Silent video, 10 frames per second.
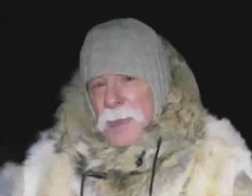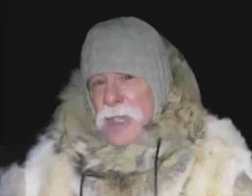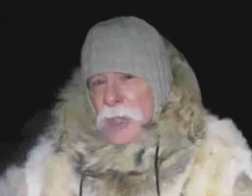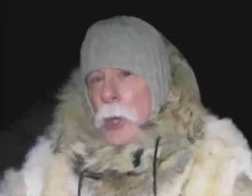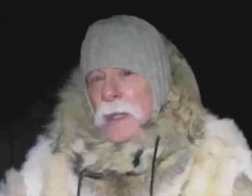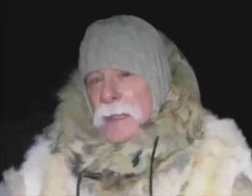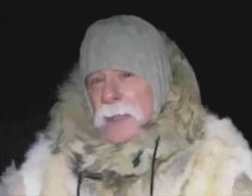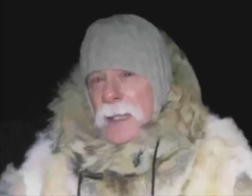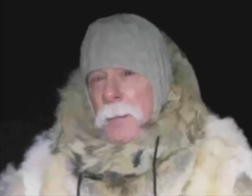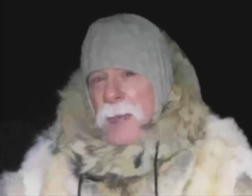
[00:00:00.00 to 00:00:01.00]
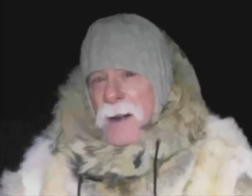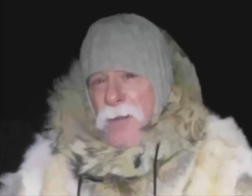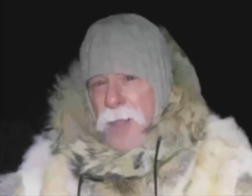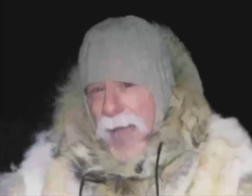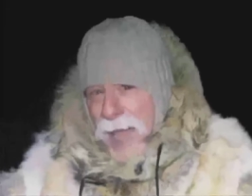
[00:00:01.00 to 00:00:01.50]
Let me show you a little
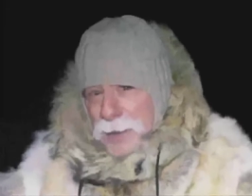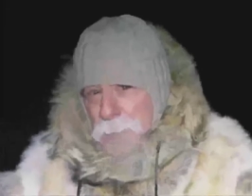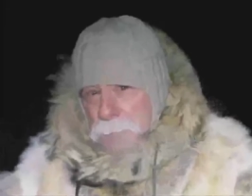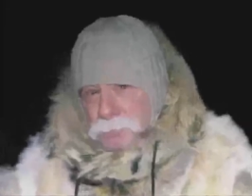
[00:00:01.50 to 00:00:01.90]
bit of that.